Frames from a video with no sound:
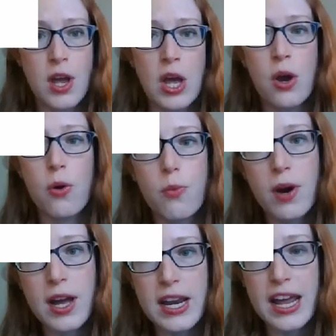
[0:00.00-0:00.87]

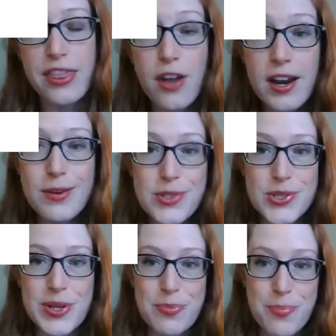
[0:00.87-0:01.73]
one, I thought I was
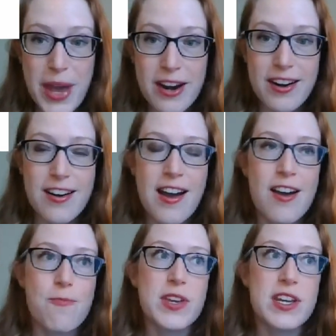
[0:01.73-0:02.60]
doing better
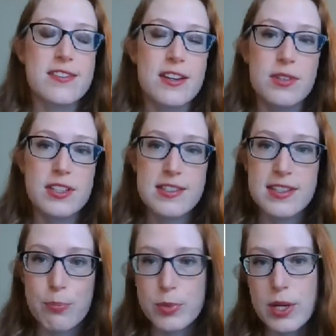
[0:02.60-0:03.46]
because I really
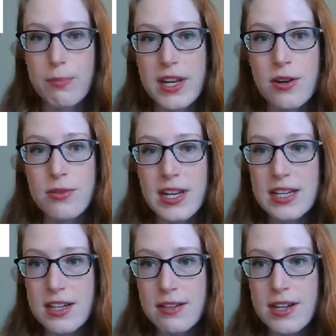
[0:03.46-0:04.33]
stepped up my own
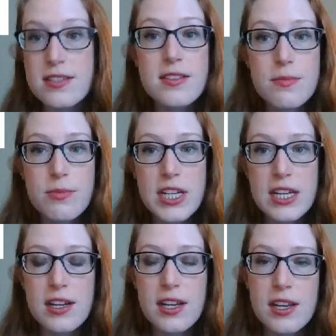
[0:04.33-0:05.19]
anti-racism
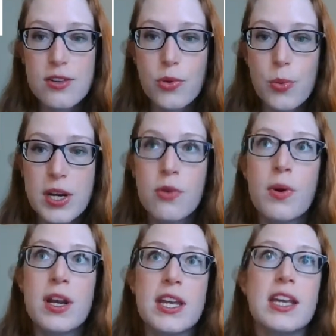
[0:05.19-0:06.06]
reading in
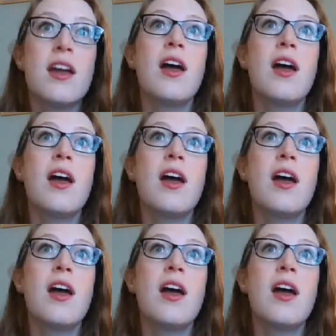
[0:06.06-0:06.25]
2020.